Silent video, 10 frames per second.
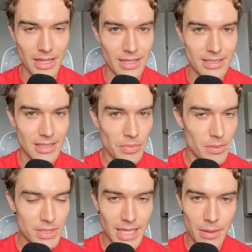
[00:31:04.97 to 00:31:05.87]

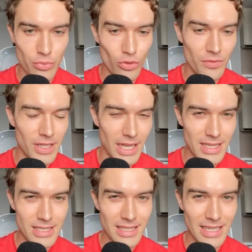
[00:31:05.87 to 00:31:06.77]
Sometimes they approve it
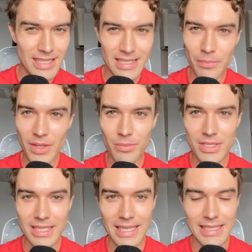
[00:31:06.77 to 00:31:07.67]
instantly. Sometimes
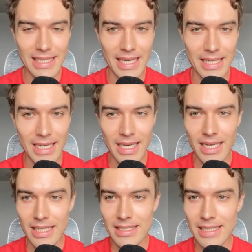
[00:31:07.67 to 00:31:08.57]
this can take
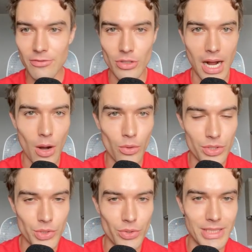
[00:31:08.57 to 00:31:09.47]
several
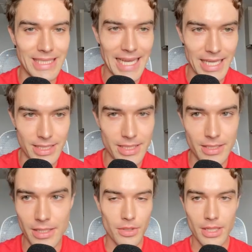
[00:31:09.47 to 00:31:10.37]
hours or
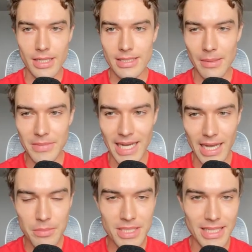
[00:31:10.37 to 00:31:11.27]
days.
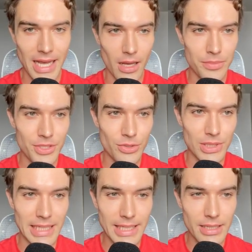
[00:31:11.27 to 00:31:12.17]
Sometimes it helps to
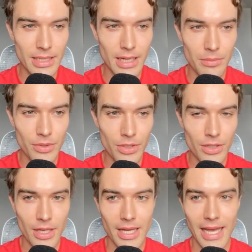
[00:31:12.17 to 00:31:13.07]
delete the number
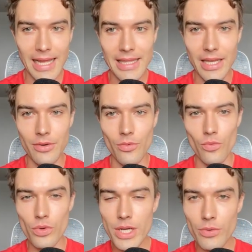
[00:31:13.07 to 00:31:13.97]
and then
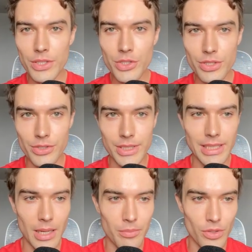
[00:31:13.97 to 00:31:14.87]
re-register the
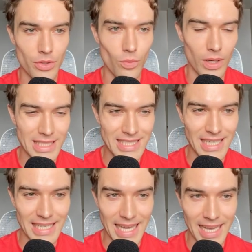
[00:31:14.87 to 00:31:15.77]
number once
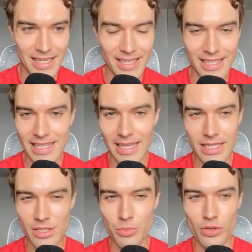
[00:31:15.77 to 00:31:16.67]
again and then
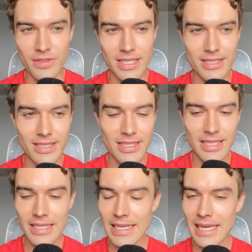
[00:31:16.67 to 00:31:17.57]
gets approved
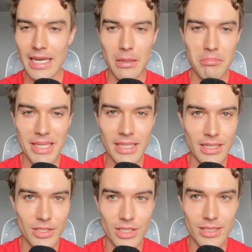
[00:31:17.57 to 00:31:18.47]
instantly. Meta
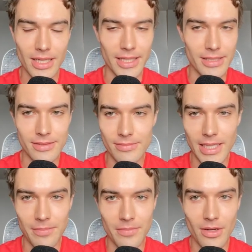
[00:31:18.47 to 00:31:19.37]
is just like,
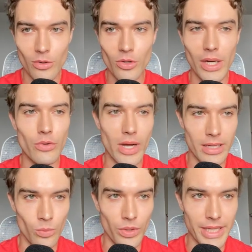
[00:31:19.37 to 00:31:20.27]
yeah, quite
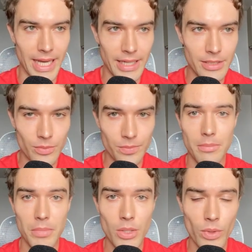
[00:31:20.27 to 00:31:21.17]
random with that.
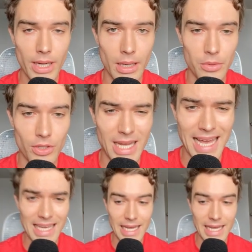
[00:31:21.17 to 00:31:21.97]
Meanwhile, I'm going to add